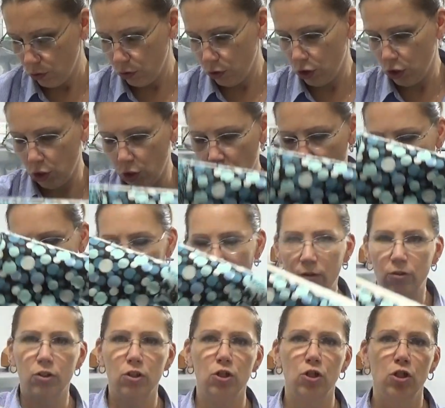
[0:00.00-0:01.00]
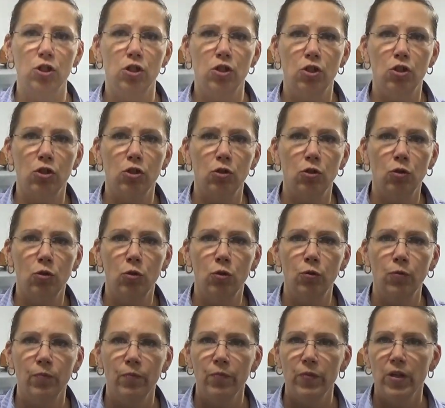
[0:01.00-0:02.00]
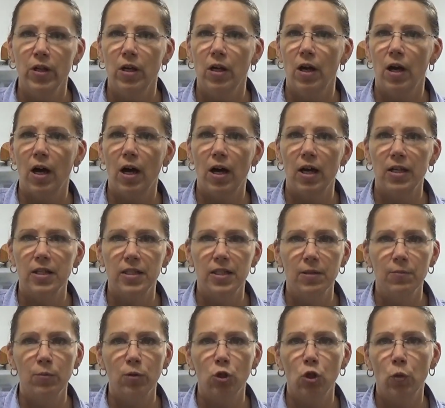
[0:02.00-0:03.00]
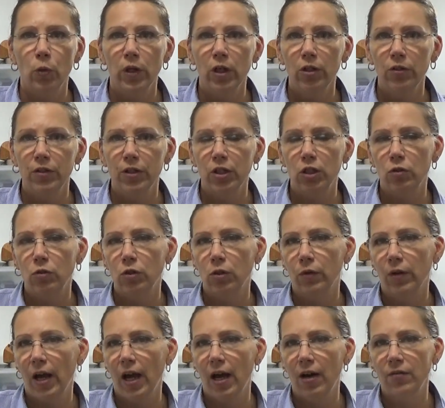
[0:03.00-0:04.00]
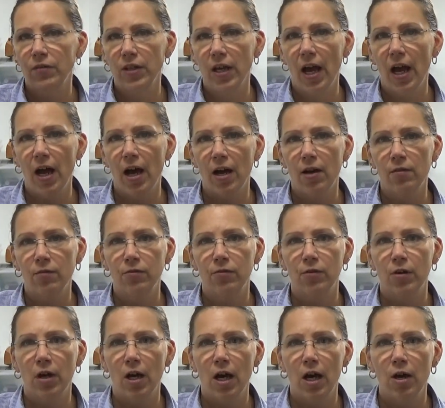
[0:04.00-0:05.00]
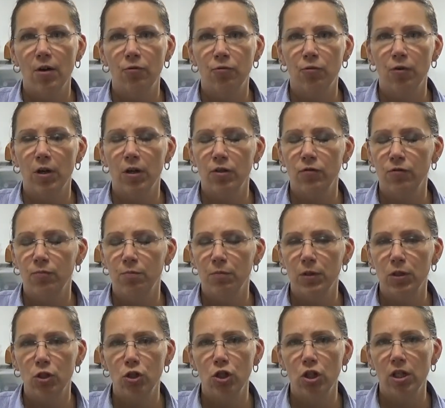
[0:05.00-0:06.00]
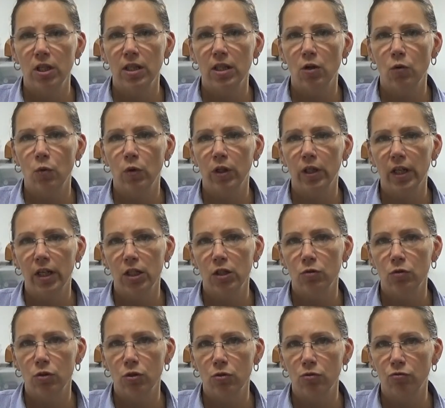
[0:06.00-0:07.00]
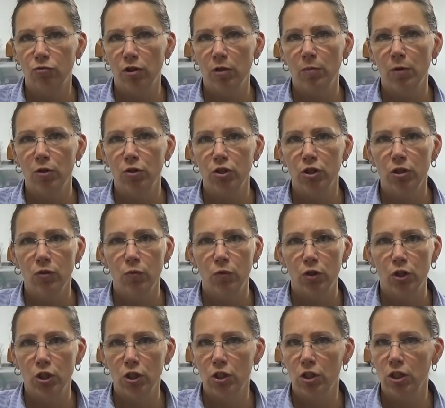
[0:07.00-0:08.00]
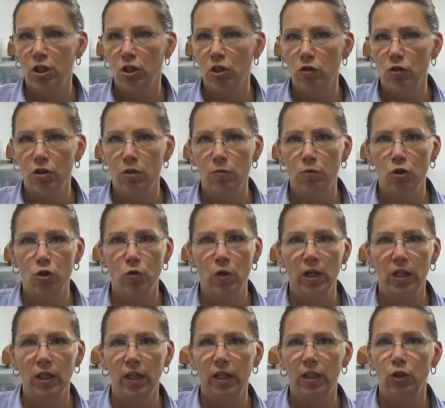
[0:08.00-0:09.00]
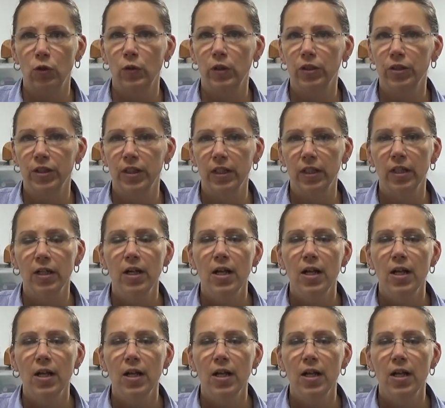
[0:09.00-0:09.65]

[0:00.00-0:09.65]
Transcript: show you how to just do a simple quilt that you don't have to have a machine that will let you do free motion. We're just going to do some straight line quilting.